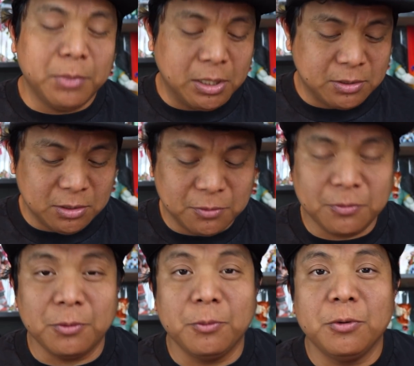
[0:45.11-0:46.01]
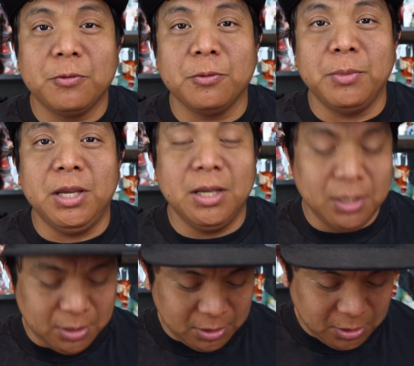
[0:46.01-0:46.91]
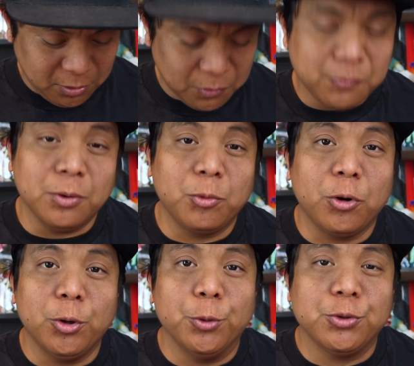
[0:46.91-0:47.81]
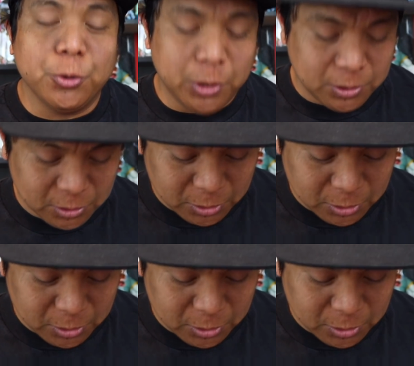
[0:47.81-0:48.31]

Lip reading: boxes for me from CHRONO Toys.